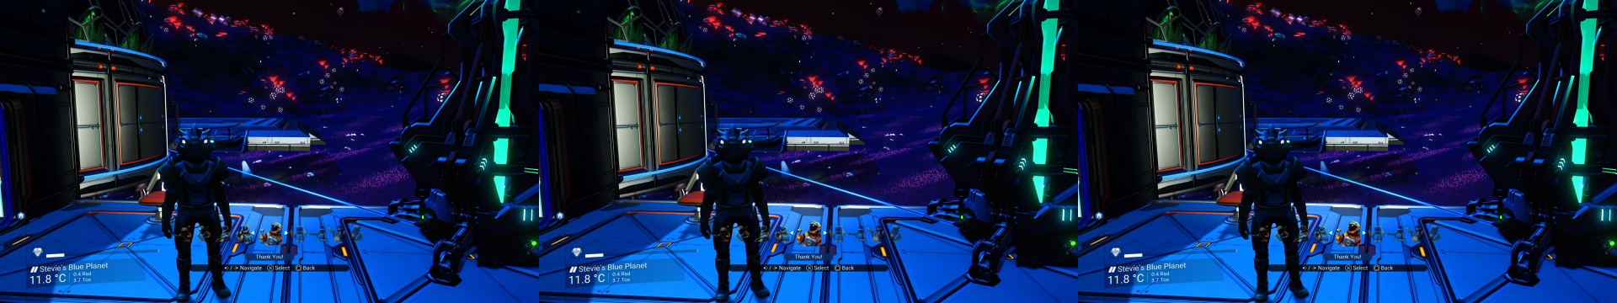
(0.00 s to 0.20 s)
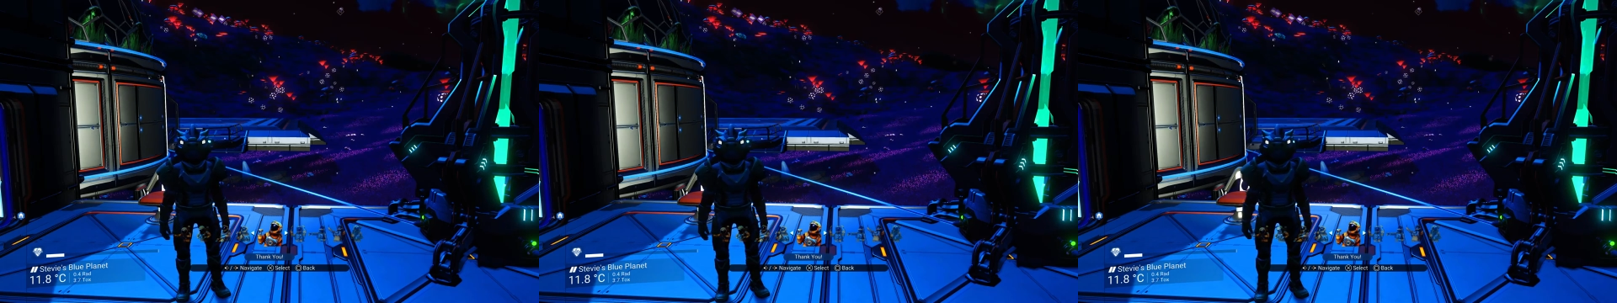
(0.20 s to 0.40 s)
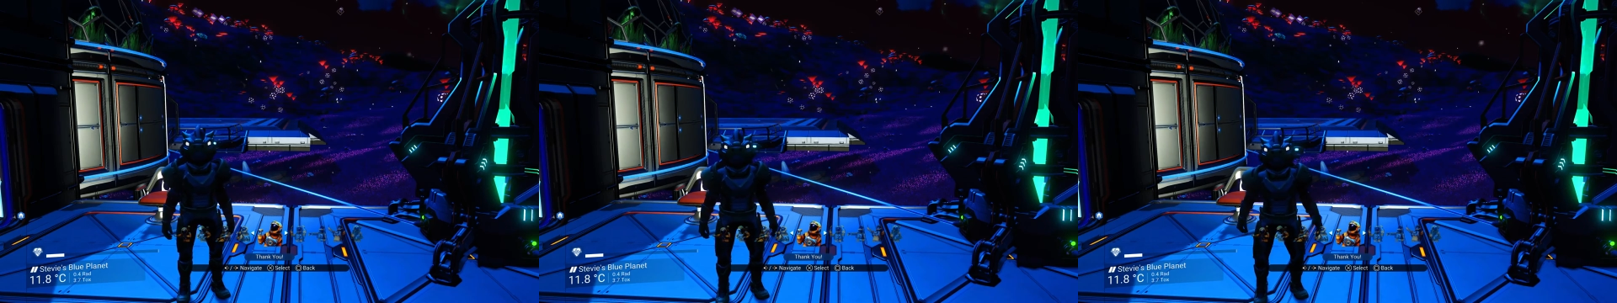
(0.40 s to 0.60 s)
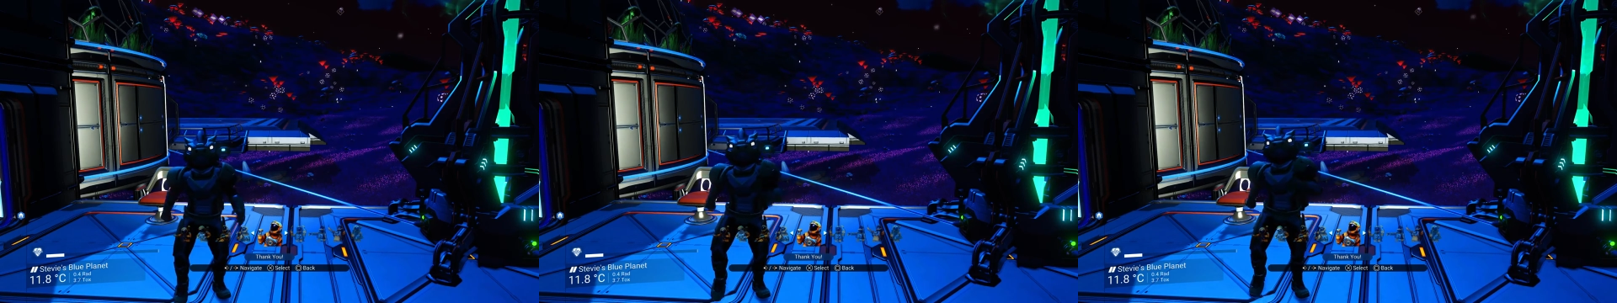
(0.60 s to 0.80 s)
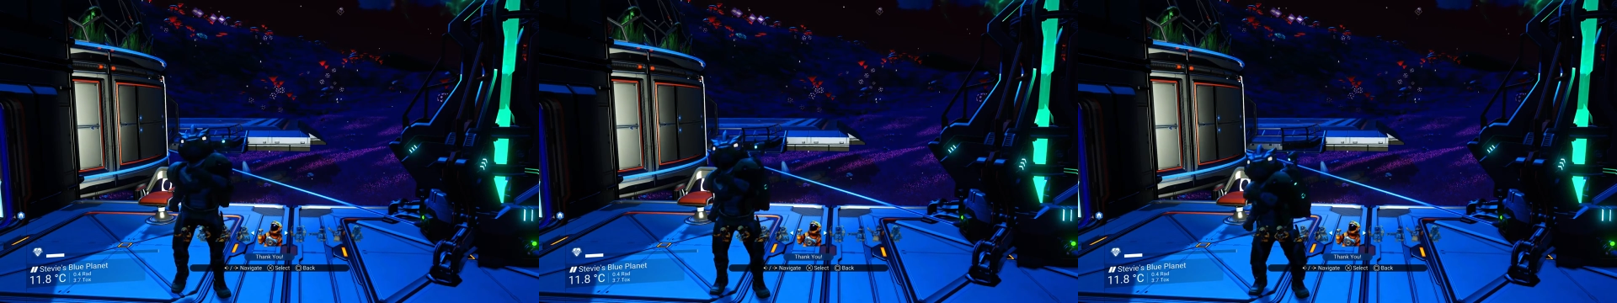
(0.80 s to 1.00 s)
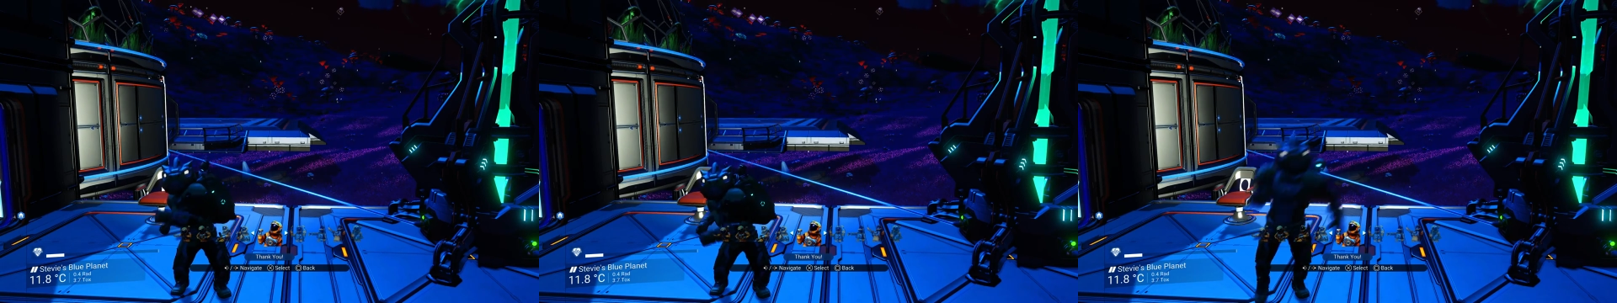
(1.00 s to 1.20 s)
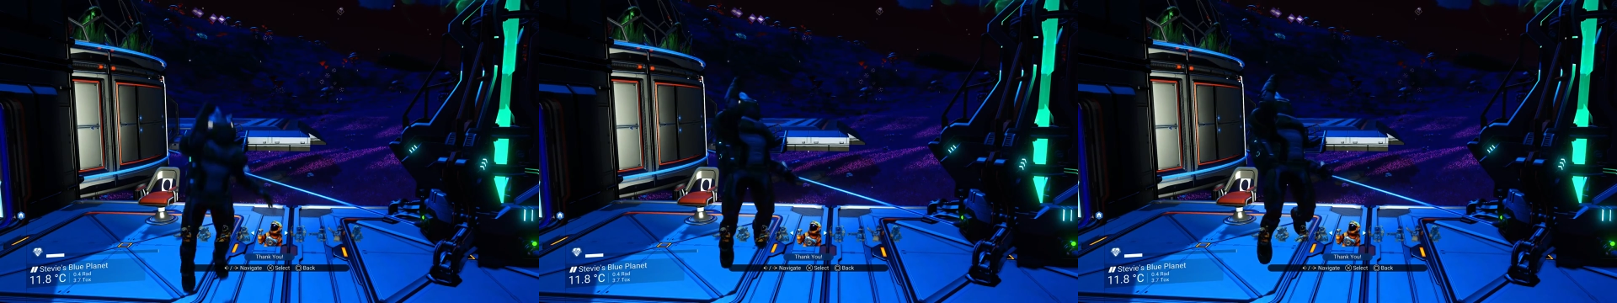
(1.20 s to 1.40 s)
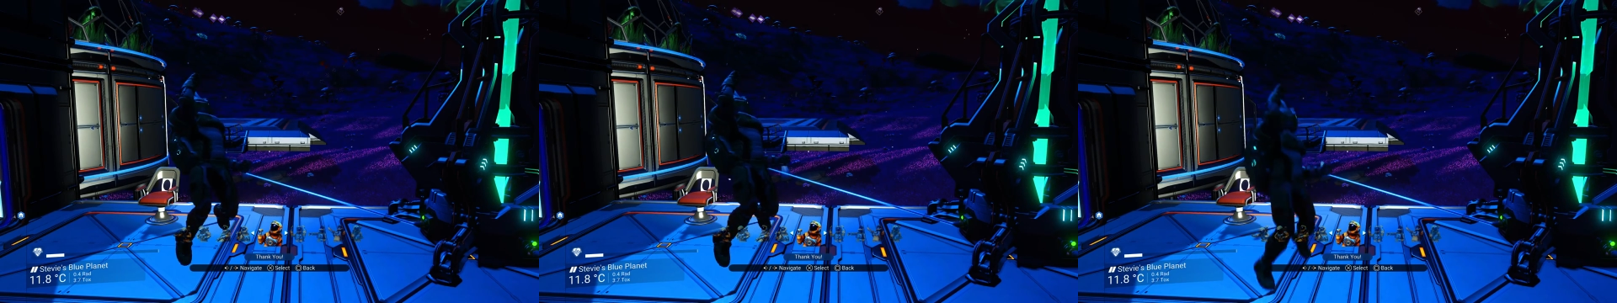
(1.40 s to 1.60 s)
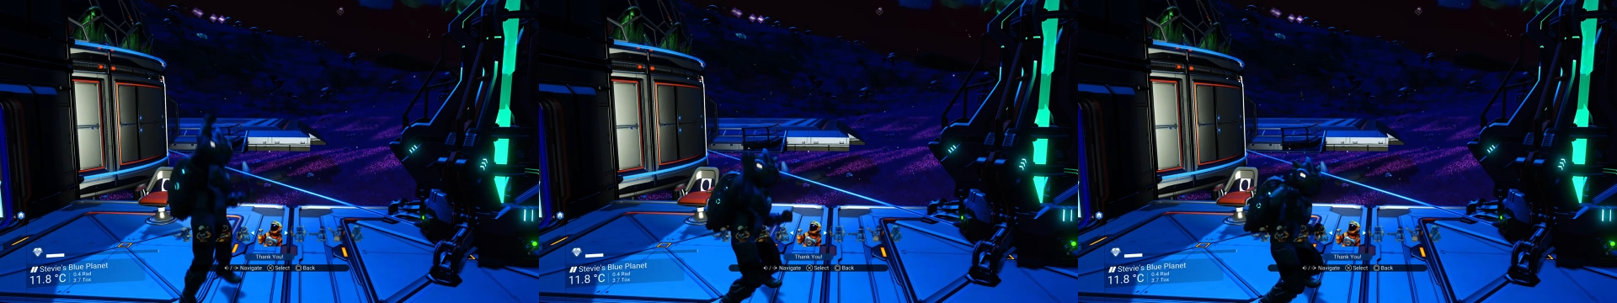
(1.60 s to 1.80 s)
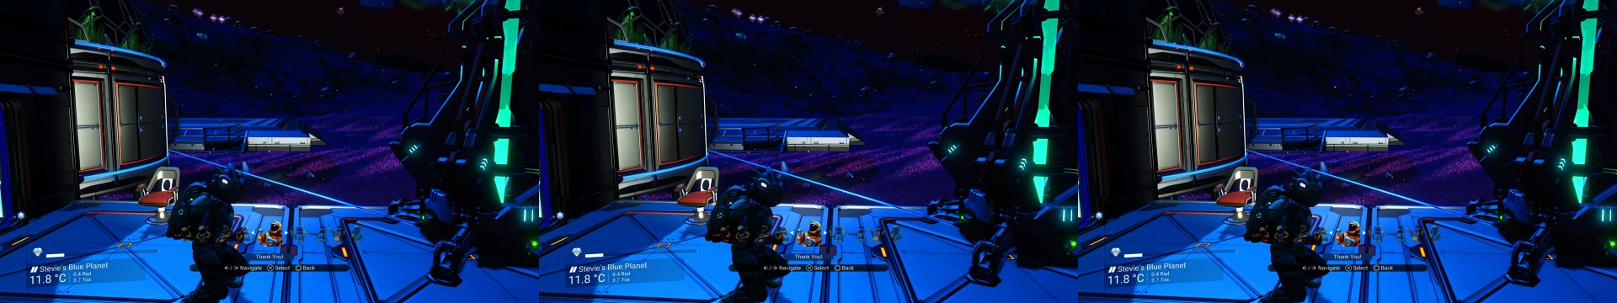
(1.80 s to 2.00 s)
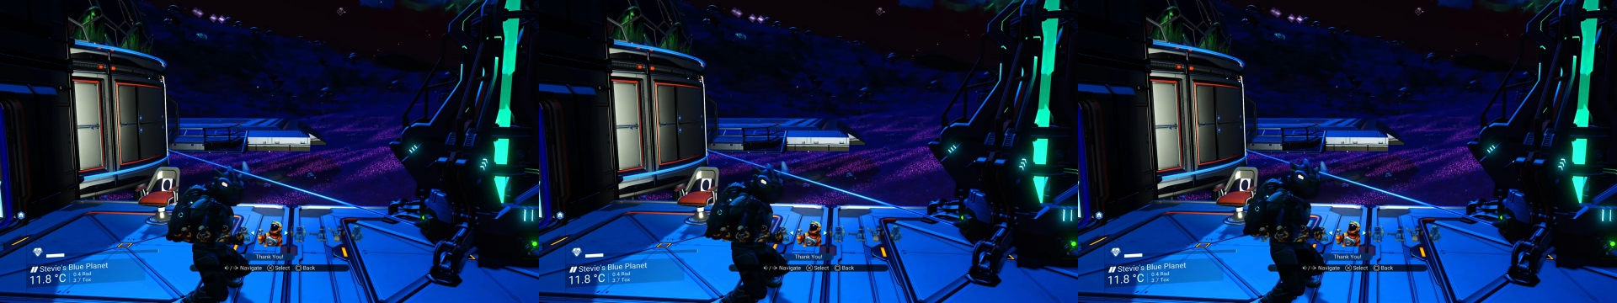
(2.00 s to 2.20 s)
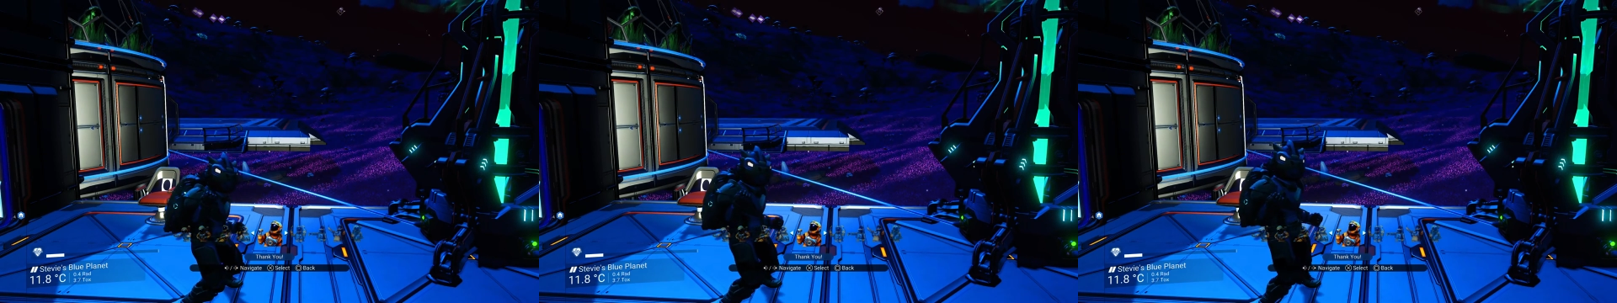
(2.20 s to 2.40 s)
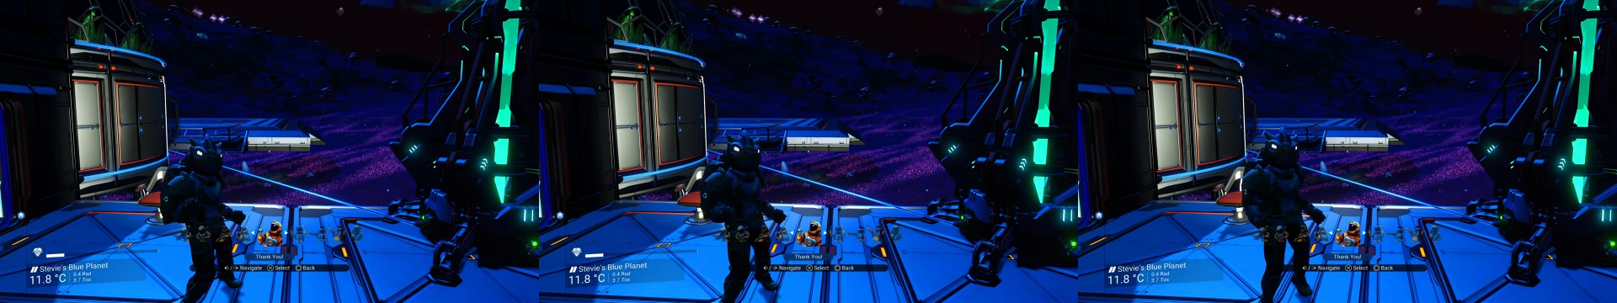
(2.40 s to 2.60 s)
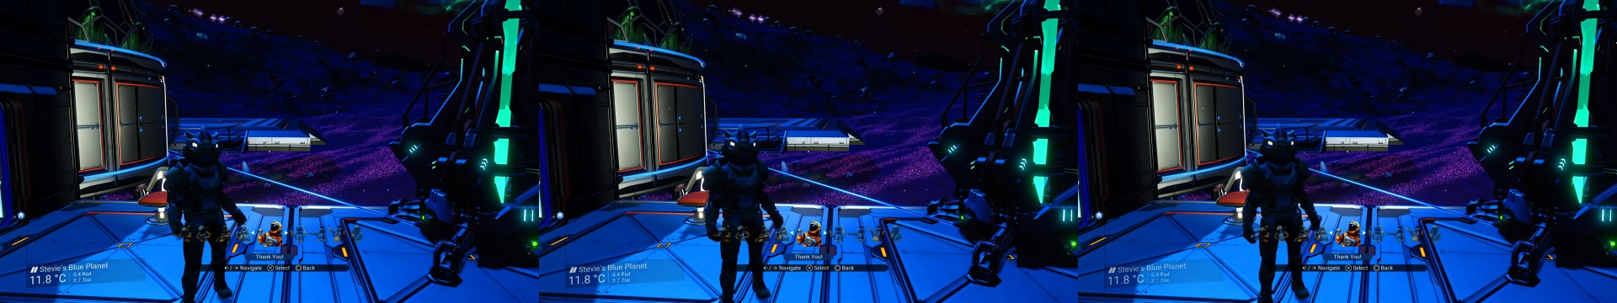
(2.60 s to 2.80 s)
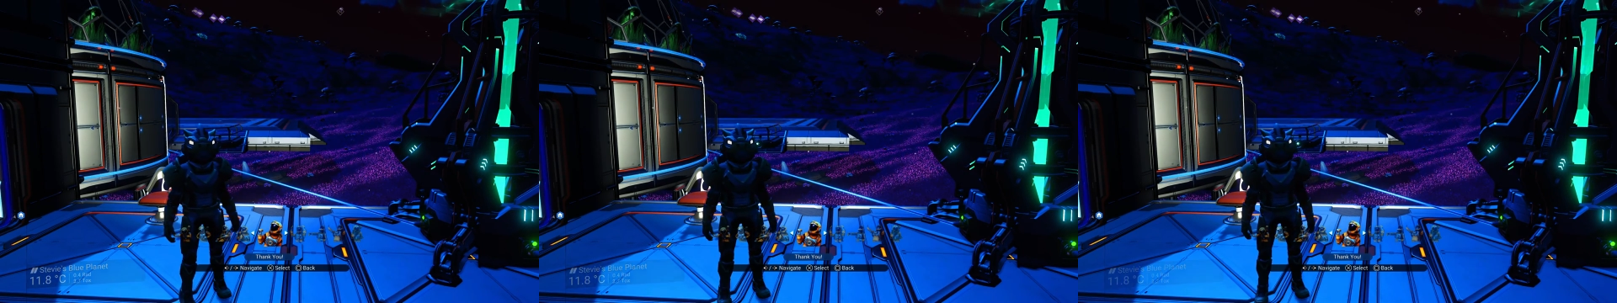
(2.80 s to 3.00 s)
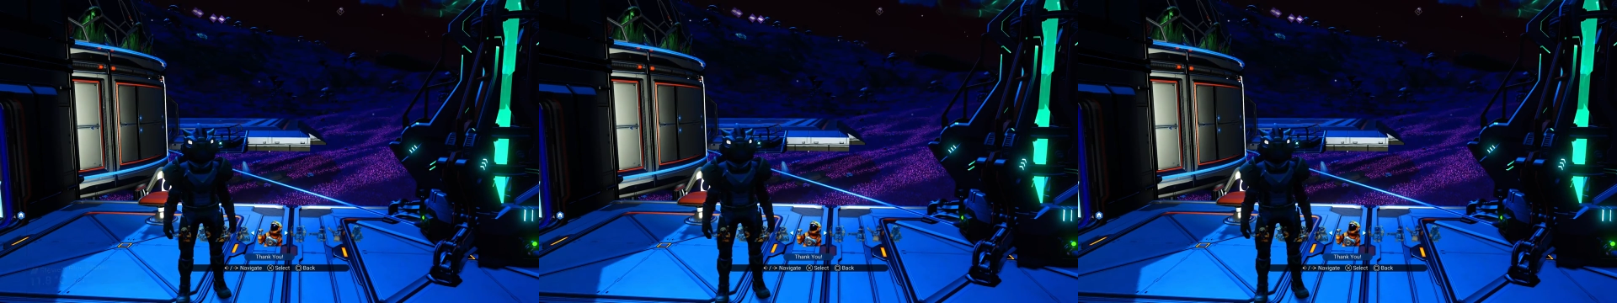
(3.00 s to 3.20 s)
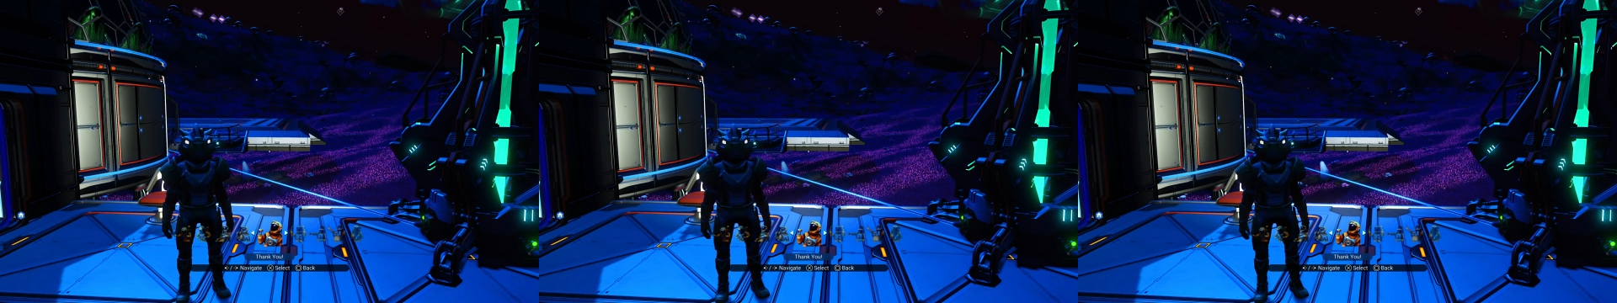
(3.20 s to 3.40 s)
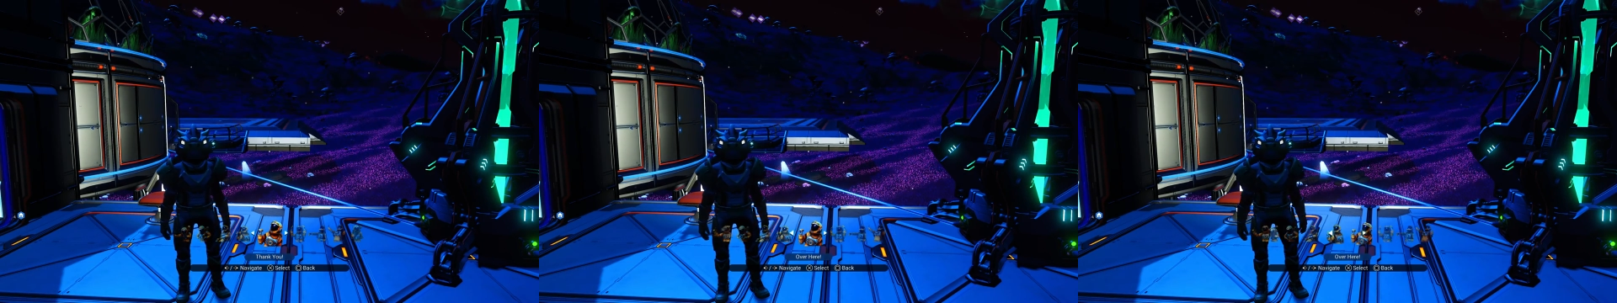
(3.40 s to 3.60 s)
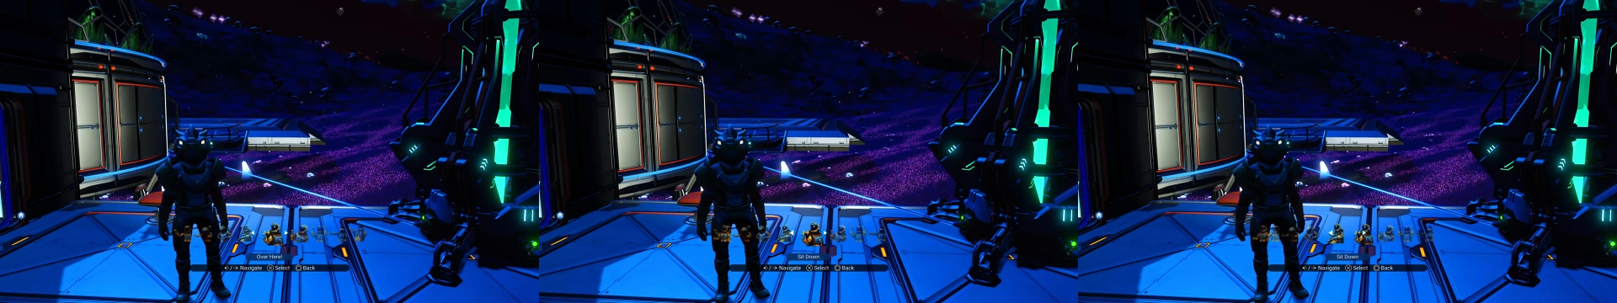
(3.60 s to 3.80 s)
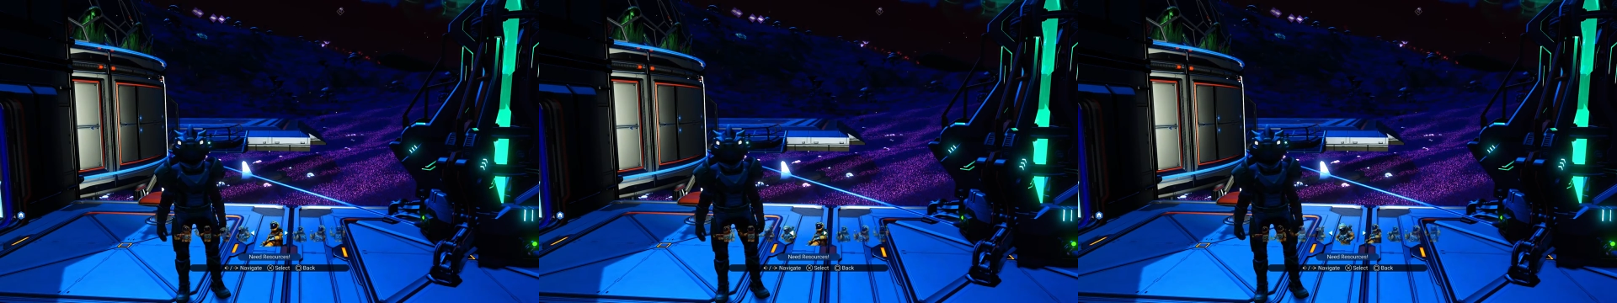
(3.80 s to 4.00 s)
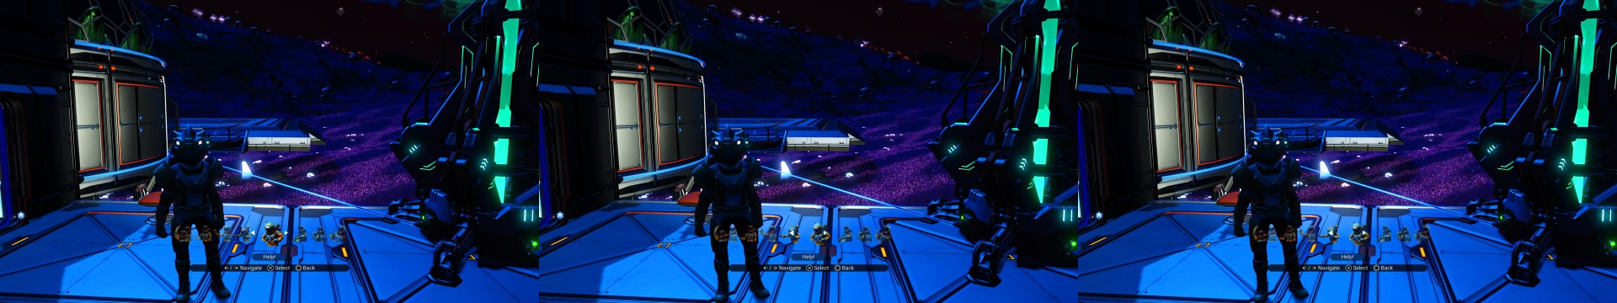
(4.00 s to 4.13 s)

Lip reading: No face is visible, so there are no lips to read.